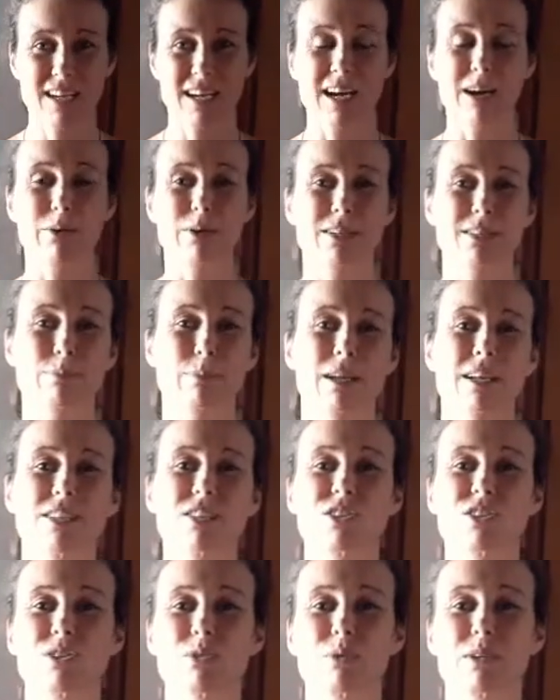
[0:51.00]
I'll explain
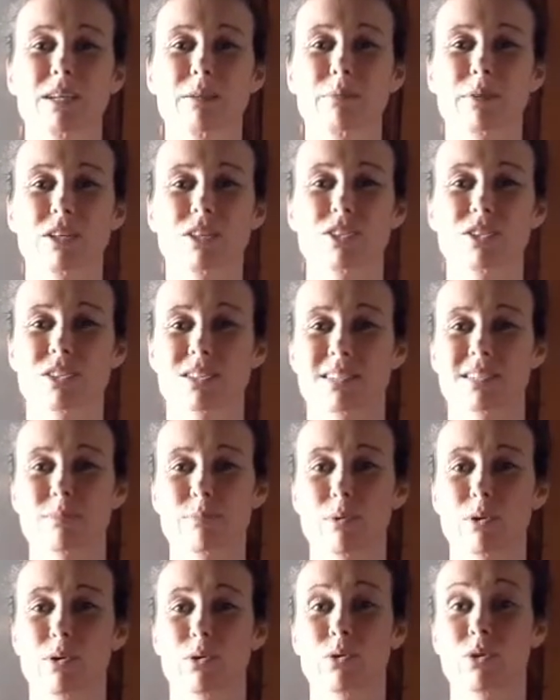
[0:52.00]
to you what I'm going to
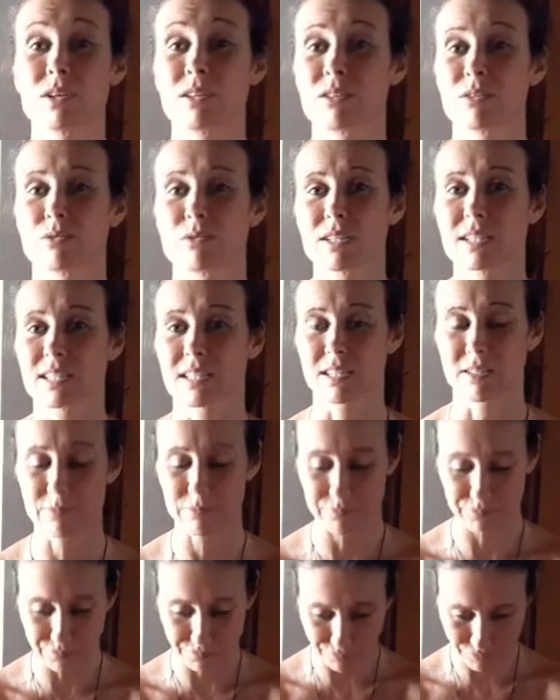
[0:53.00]
explore in the reading.
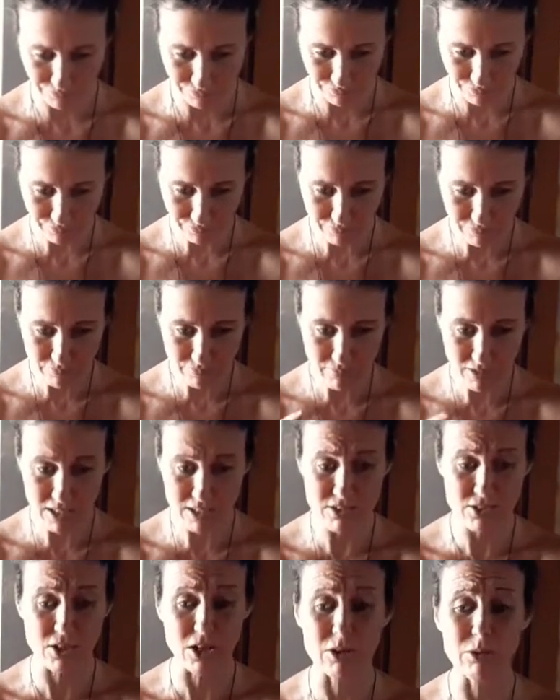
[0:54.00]

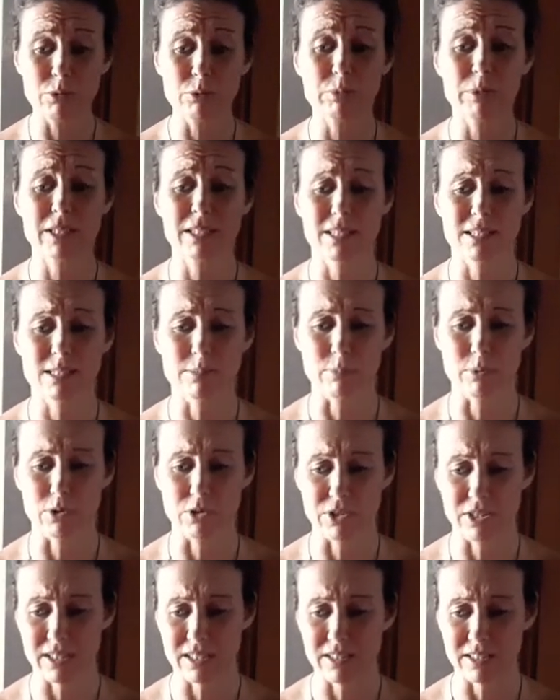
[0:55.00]
So I will be
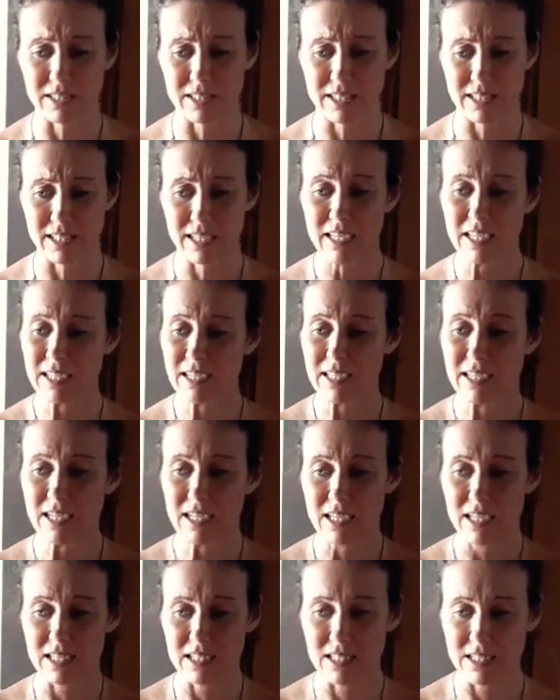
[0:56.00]
exploring the
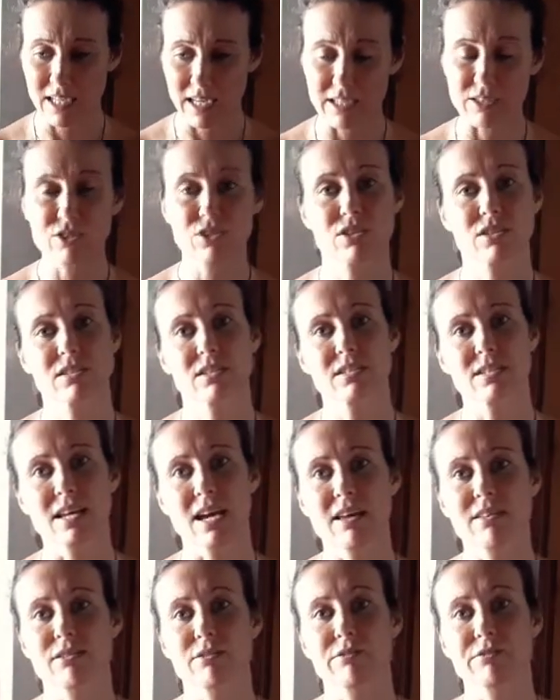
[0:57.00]
intentions
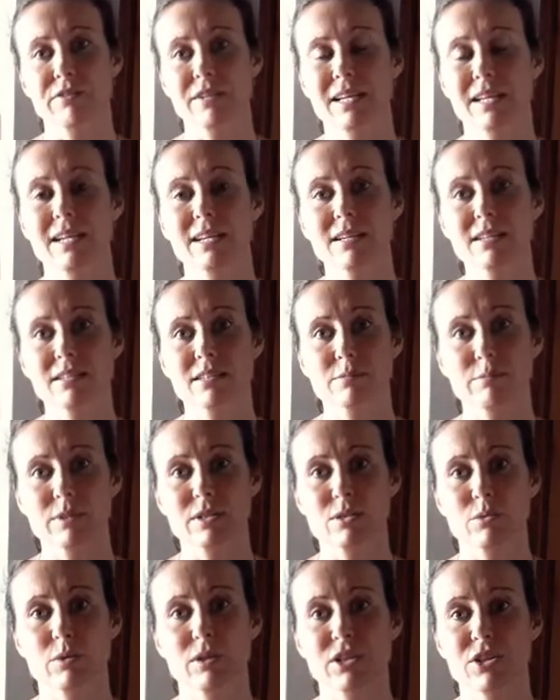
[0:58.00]
and the feelings
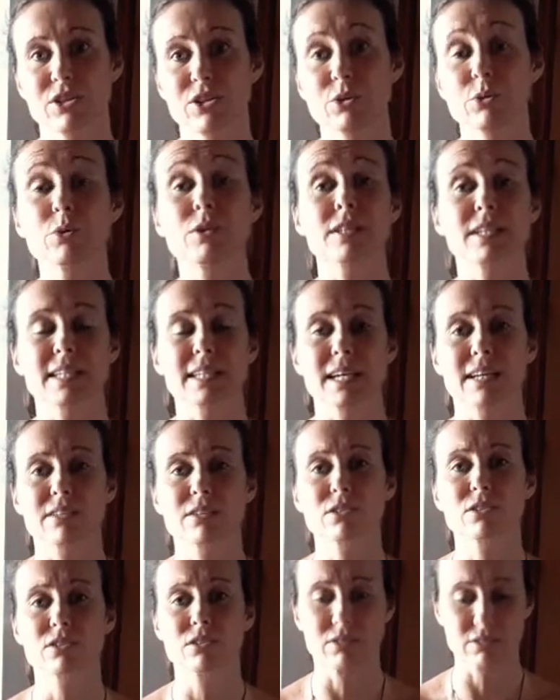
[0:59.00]
between you and the
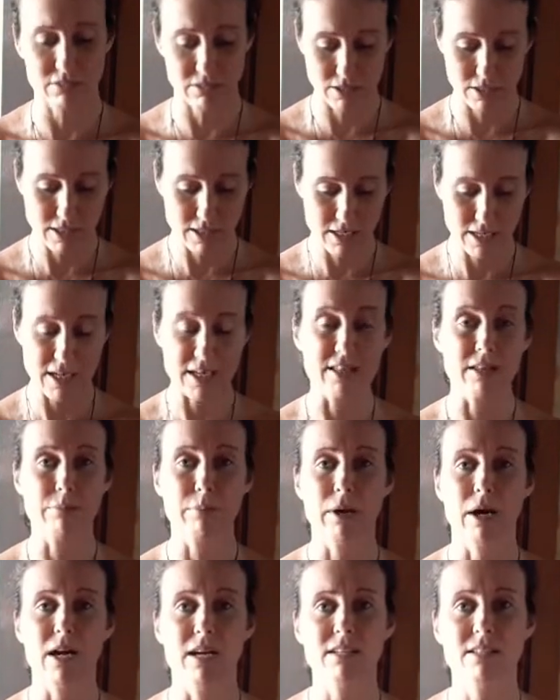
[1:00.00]
other in the
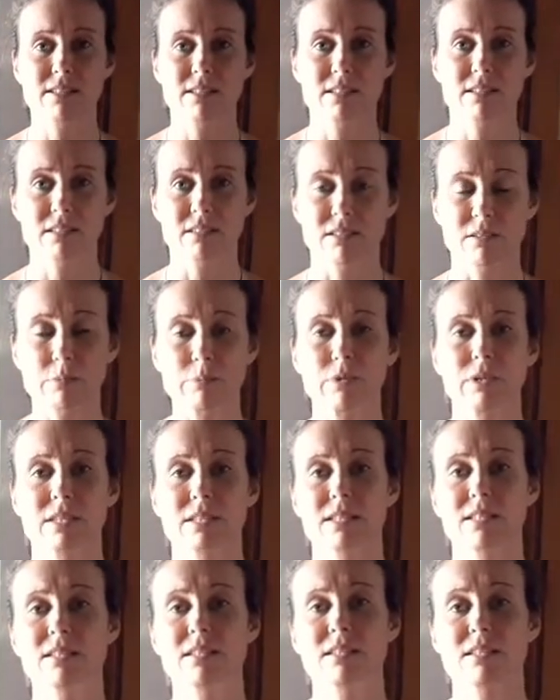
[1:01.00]
past, the
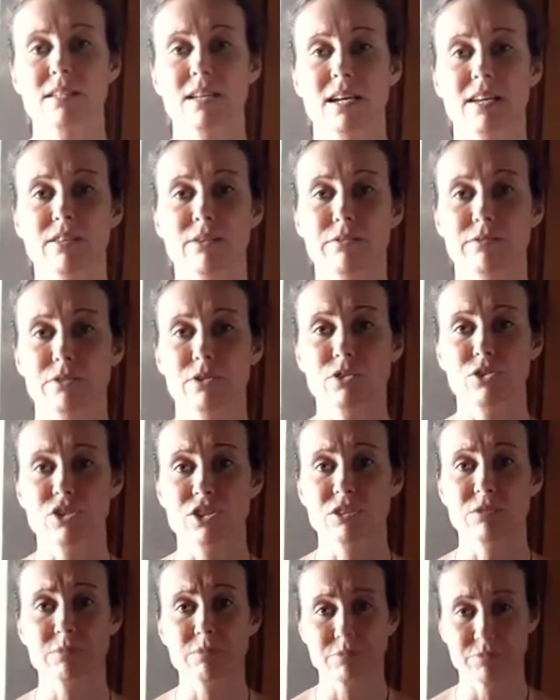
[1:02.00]
present, and the future.